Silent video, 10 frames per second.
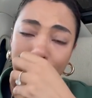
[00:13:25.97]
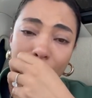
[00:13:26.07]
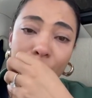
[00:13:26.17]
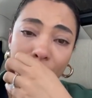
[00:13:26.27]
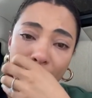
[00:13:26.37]

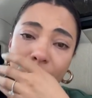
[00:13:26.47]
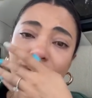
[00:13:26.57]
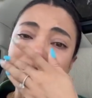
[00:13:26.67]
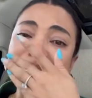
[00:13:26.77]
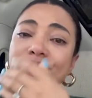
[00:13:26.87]
Okay?
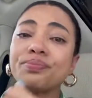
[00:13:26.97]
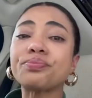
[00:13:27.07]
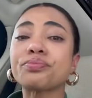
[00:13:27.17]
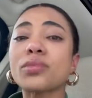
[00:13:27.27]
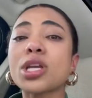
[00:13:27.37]

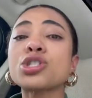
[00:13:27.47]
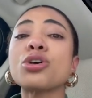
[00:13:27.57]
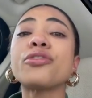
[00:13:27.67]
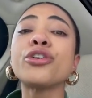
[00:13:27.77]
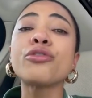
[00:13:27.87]
So
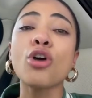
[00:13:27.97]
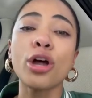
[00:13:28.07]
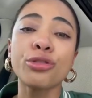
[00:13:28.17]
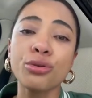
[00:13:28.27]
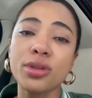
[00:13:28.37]
if you've gone
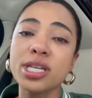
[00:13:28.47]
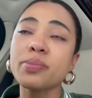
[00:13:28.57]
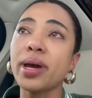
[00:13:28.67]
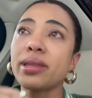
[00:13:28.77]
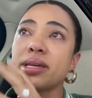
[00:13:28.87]
through this
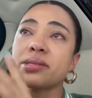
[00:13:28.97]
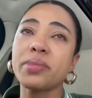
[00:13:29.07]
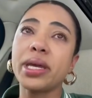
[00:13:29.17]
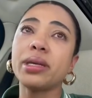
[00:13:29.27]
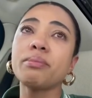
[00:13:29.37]
by these
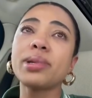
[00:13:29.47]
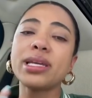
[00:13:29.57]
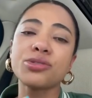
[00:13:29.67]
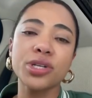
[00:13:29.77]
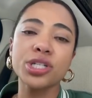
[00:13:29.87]
men,
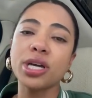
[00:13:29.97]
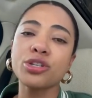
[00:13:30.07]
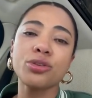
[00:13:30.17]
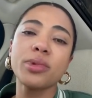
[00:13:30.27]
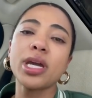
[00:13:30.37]
please reach out
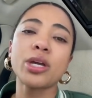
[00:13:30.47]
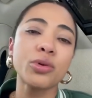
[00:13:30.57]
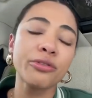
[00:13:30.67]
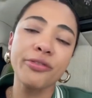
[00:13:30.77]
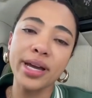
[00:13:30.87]
to me and
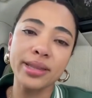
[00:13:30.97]
we'll fight